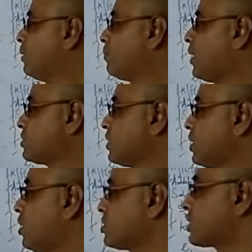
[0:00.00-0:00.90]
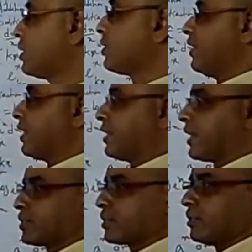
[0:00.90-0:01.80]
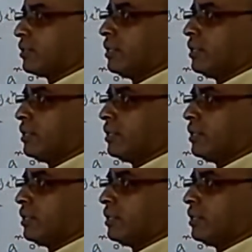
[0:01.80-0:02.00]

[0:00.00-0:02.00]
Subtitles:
plus the constant of integration.